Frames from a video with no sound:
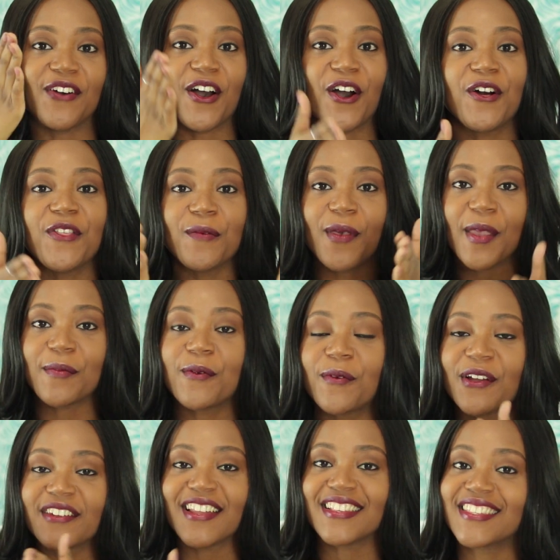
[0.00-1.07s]
have all the
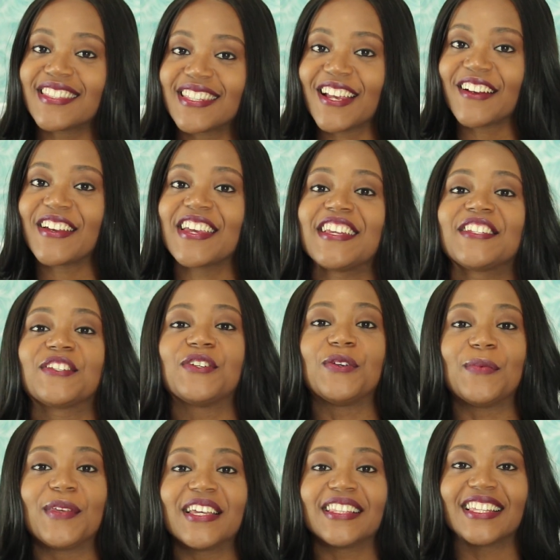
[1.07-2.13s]
paperwork necessary
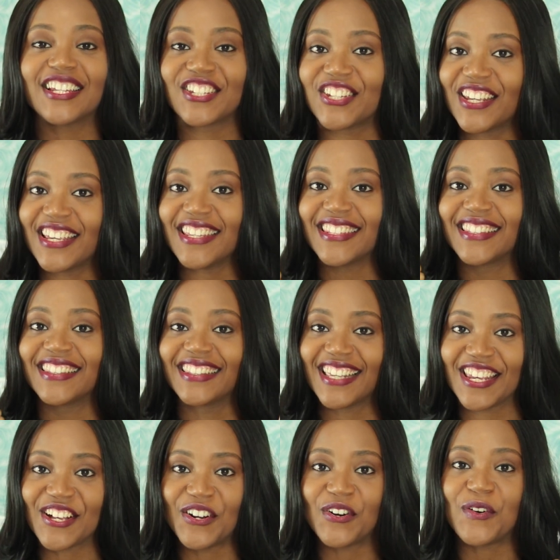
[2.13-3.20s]
to be a legit
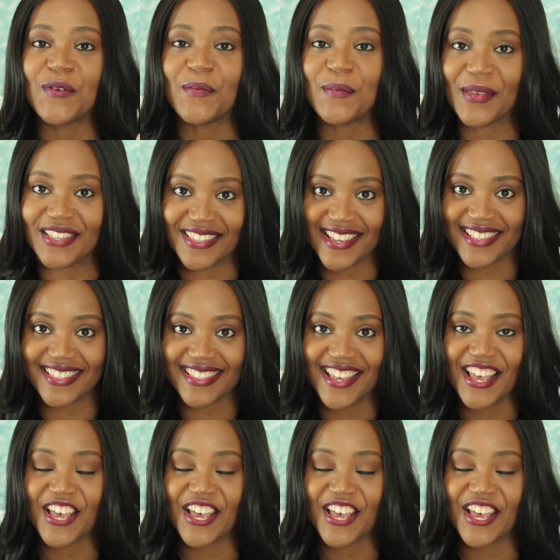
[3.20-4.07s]
legal business.